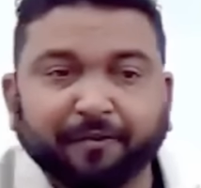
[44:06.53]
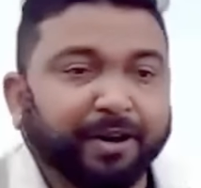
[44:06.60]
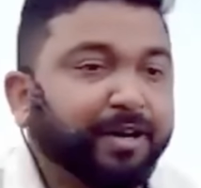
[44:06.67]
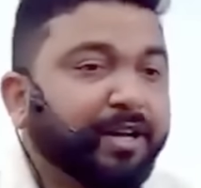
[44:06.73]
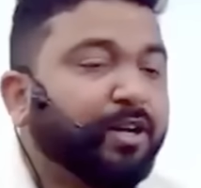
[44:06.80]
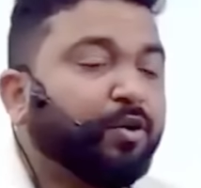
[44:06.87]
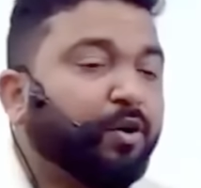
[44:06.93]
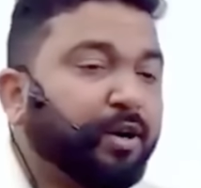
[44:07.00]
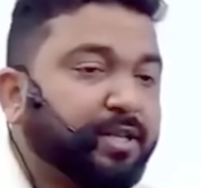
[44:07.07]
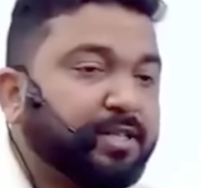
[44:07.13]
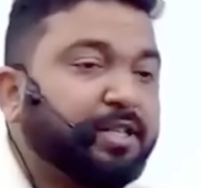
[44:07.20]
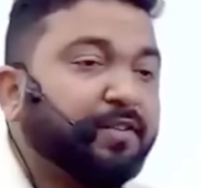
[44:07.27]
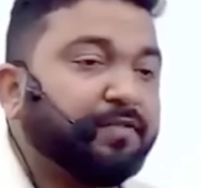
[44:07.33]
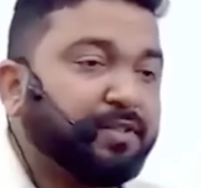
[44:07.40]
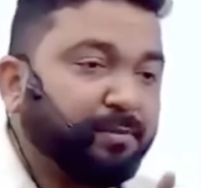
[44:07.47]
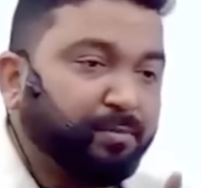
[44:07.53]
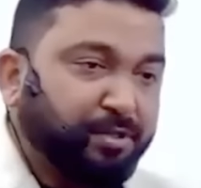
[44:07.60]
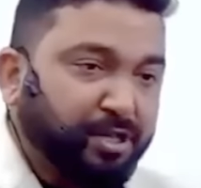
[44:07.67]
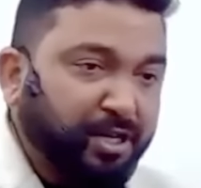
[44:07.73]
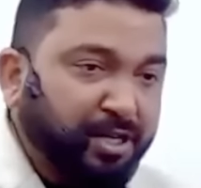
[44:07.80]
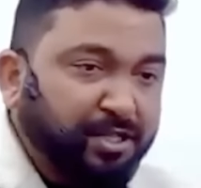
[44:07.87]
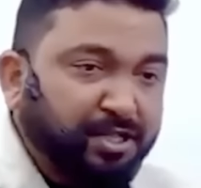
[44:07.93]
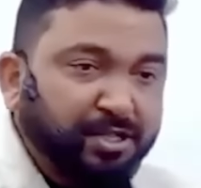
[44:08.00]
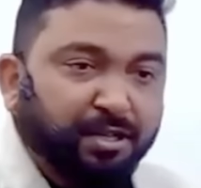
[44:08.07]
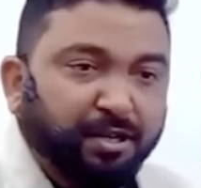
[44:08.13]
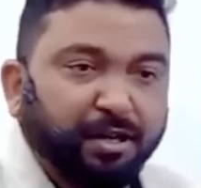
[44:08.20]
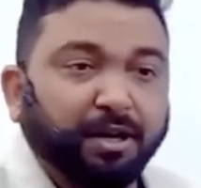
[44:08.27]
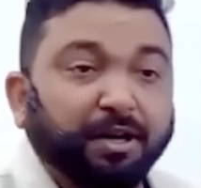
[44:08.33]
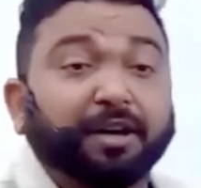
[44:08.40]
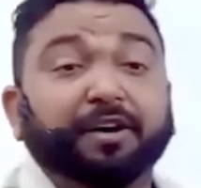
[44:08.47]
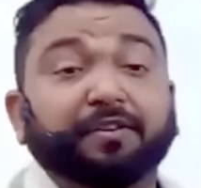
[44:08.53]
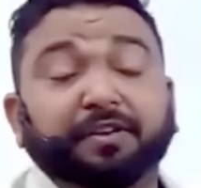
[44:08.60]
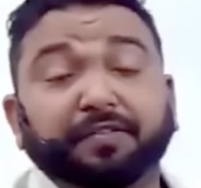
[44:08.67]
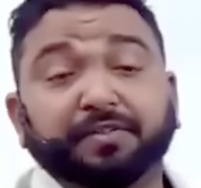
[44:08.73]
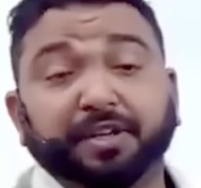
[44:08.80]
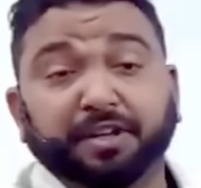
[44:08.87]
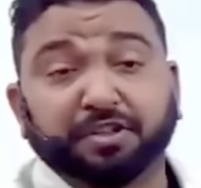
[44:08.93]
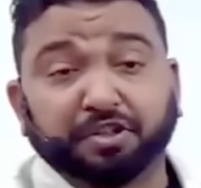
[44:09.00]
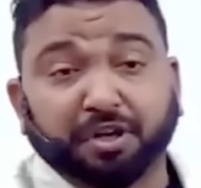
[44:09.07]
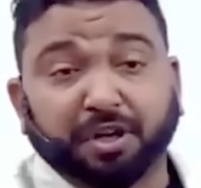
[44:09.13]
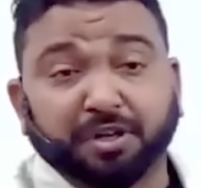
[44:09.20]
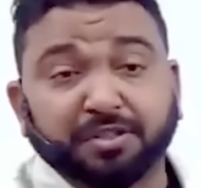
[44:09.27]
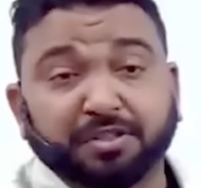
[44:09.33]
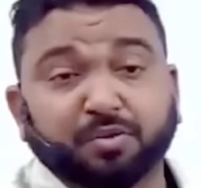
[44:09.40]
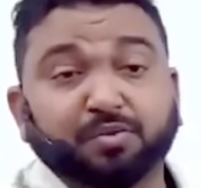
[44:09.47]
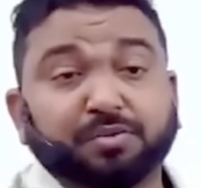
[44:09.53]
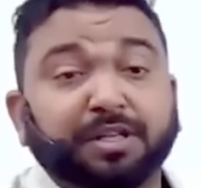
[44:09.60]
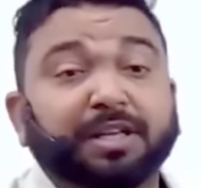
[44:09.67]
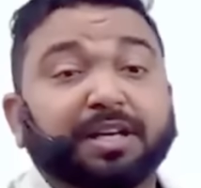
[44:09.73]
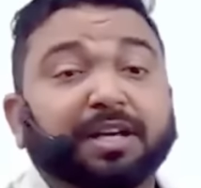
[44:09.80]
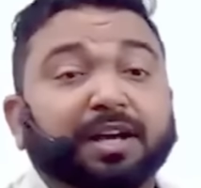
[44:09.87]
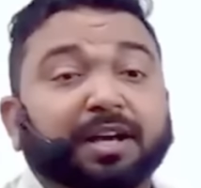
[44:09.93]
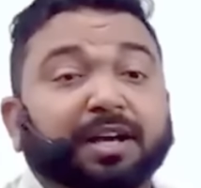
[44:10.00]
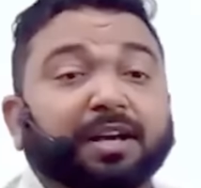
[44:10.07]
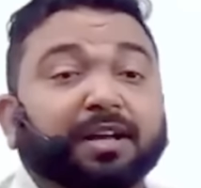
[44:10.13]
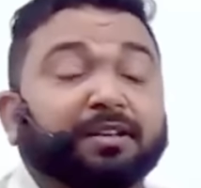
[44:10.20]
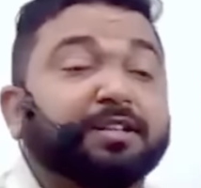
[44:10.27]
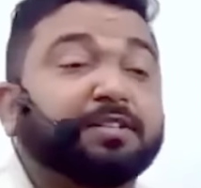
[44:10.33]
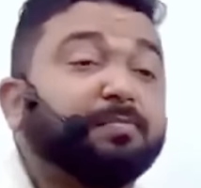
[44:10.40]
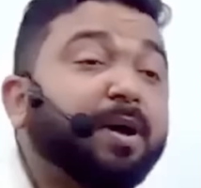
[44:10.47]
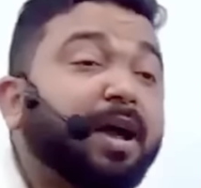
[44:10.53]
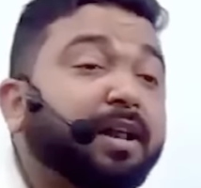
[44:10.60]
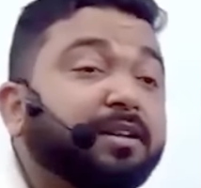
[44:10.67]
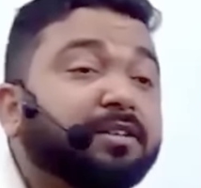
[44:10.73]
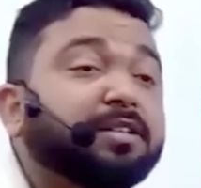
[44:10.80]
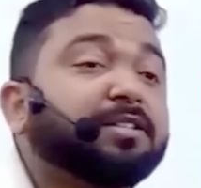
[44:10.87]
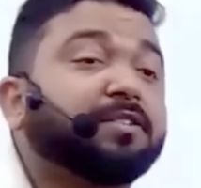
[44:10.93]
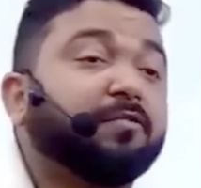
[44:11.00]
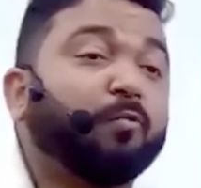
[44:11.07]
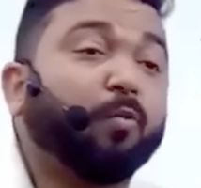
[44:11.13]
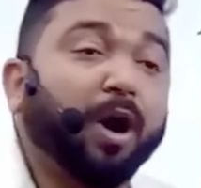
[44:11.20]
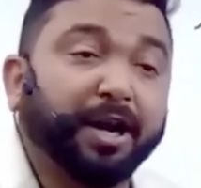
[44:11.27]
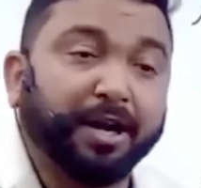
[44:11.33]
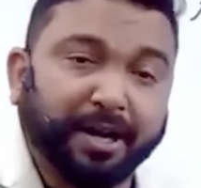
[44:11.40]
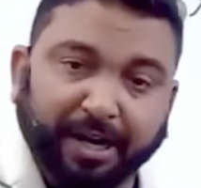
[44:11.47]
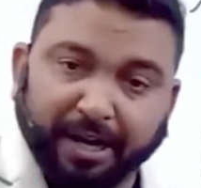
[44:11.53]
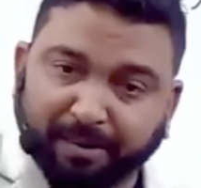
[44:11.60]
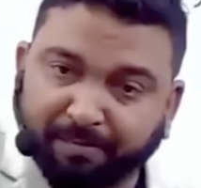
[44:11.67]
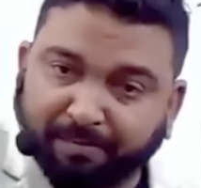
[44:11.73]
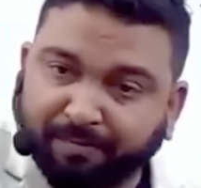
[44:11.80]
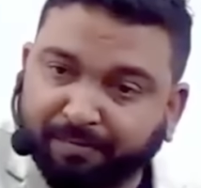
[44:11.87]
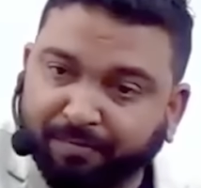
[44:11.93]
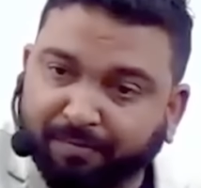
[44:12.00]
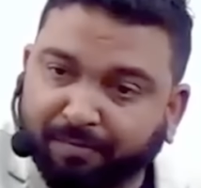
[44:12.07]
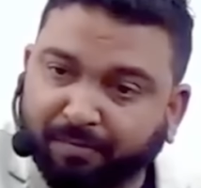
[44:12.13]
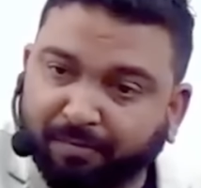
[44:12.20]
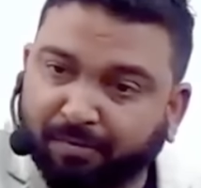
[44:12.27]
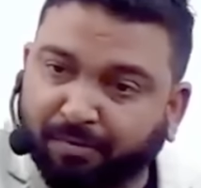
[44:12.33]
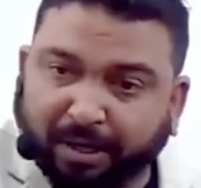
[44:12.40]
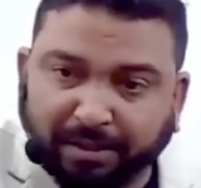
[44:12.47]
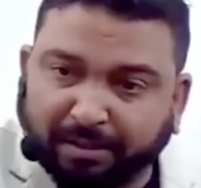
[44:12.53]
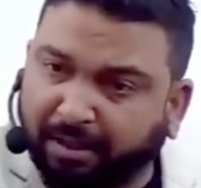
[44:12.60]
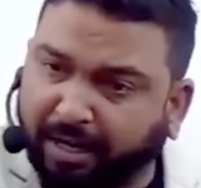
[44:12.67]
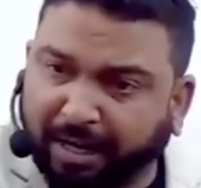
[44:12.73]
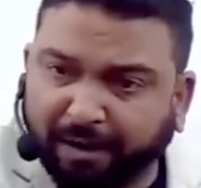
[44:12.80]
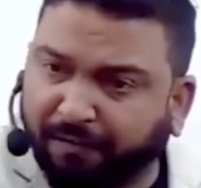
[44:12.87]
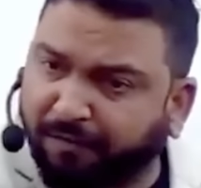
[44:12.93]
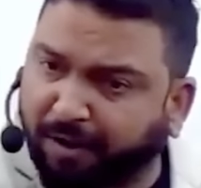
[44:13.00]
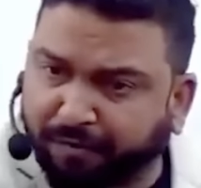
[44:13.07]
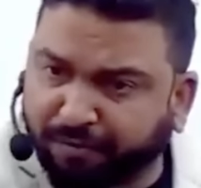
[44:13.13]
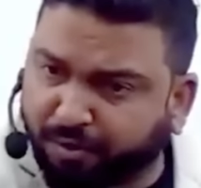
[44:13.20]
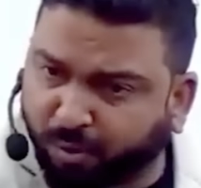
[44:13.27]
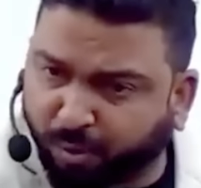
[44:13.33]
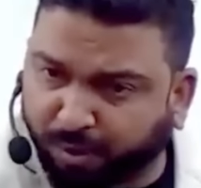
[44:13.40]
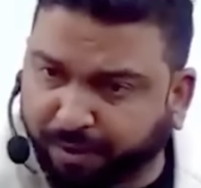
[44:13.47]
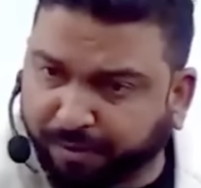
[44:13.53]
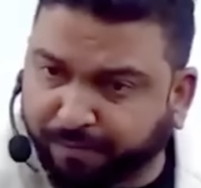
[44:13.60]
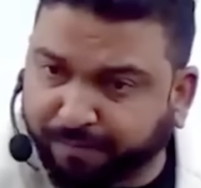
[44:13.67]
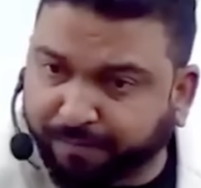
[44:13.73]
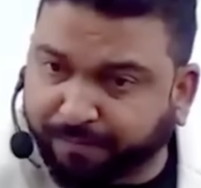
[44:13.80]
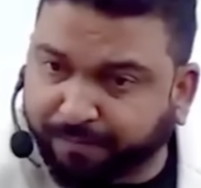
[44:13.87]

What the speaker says: finally goddess gives him chance, gives her a chance to see this man just one time. That's a kind of love story.